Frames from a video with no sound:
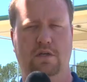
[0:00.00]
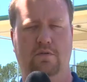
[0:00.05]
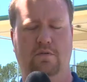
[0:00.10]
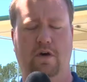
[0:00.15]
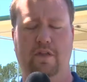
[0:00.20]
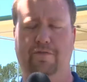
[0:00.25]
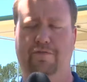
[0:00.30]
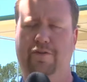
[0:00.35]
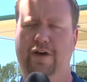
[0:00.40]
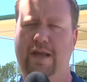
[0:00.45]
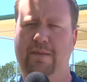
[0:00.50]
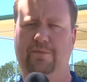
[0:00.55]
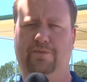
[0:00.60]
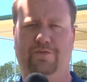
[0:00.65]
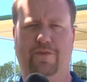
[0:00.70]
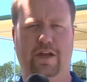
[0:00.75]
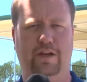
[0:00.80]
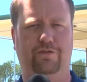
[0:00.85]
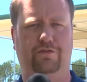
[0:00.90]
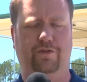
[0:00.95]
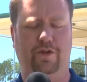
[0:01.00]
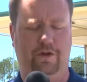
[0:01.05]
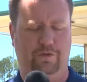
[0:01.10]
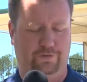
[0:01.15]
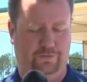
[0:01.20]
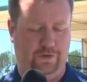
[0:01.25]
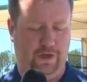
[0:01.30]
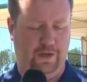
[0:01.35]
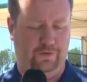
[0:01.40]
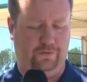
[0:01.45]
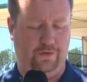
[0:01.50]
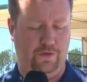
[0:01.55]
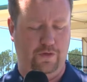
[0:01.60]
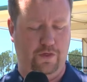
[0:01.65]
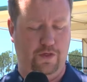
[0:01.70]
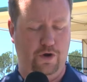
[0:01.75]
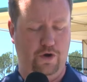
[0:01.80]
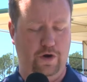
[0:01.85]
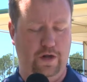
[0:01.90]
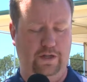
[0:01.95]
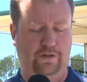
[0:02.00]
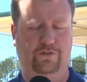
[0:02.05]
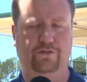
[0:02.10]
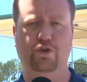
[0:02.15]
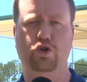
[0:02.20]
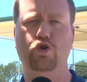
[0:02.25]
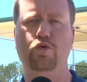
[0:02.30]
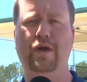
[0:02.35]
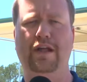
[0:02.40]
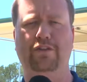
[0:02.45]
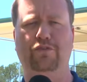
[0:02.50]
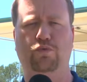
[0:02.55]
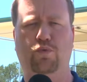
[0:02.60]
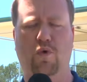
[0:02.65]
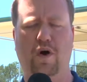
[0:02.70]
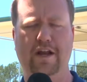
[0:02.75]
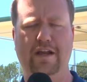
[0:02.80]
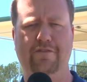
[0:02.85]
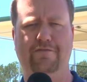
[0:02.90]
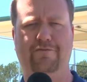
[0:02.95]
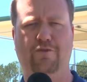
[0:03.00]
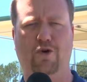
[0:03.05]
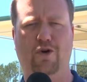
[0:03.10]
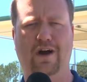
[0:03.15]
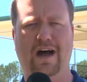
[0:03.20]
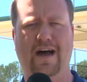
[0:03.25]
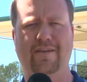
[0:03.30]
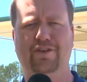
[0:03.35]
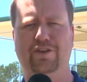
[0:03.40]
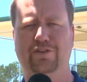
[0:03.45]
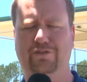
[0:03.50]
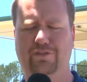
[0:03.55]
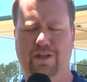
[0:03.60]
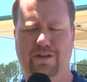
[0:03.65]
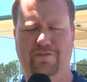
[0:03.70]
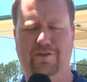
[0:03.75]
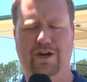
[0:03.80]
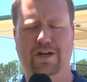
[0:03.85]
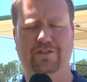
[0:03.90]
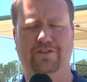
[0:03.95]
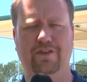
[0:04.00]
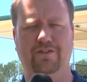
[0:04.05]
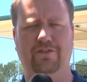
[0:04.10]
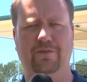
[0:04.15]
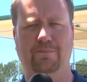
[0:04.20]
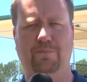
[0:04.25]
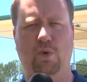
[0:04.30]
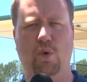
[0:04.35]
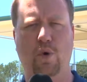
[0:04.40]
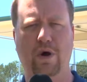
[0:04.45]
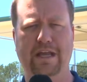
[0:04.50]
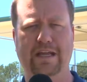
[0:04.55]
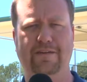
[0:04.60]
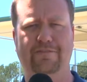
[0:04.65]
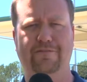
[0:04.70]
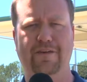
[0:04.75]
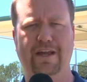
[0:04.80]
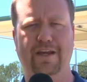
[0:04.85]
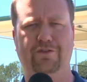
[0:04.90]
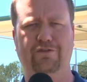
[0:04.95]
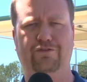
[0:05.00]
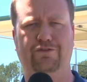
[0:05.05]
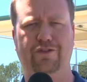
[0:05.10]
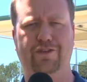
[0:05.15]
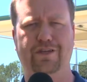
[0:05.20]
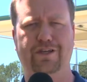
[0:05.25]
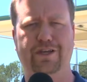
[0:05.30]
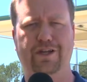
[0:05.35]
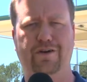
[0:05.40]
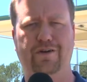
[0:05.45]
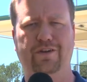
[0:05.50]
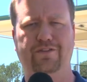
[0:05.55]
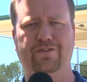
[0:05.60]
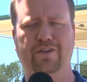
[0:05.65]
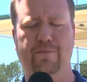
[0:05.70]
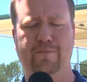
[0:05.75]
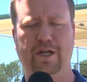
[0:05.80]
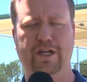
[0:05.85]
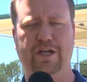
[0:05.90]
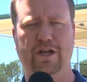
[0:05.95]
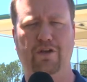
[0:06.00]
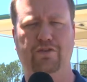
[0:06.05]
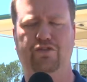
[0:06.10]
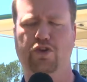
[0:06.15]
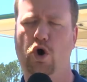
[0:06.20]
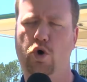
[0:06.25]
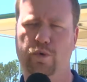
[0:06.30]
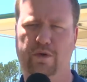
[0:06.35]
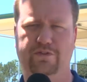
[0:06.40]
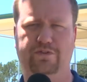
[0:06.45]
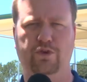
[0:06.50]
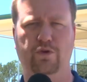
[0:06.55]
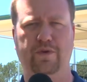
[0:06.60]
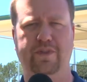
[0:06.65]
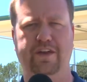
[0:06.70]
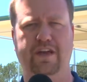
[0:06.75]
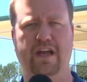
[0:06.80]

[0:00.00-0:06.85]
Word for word: Well, the Flames finished their season thirty-two and twenty-four. Obviously, a very disappointing finish to the year as Liberty goes oh and two in